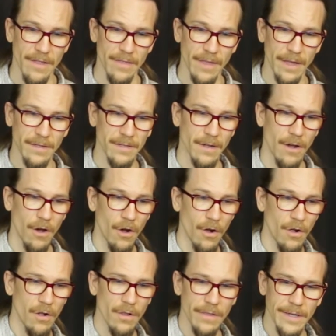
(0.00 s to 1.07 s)
that
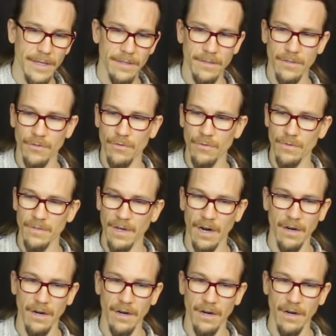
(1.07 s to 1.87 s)
all these screws